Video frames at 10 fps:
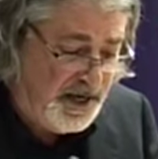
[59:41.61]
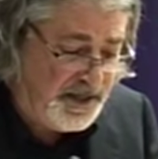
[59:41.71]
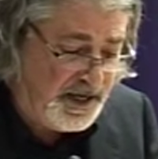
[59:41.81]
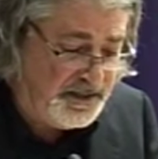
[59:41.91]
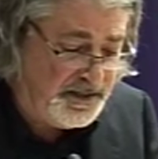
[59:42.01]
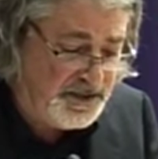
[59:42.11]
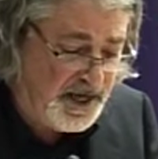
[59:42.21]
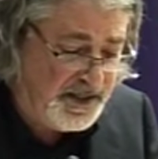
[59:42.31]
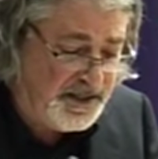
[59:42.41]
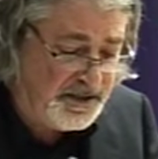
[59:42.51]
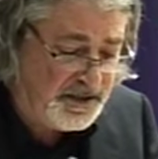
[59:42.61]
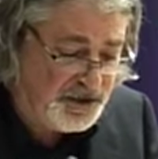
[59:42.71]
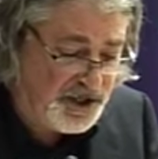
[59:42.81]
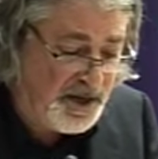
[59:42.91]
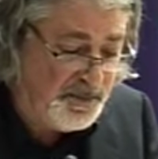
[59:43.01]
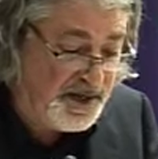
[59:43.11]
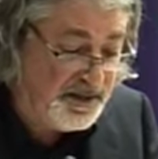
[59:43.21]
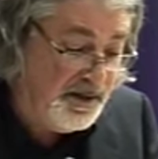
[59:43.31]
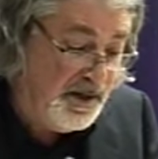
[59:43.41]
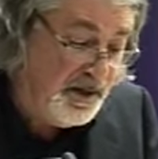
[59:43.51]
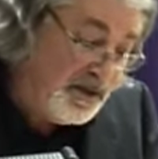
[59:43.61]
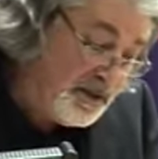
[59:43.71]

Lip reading: in understanding the shaping,